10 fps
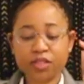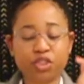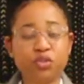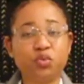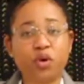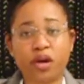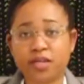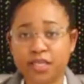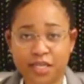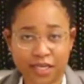Choose one
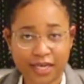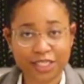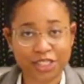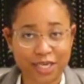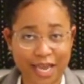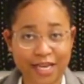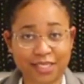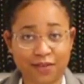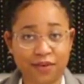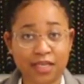articulation
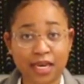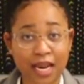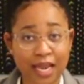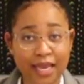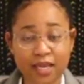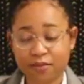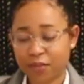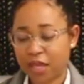activity that I like.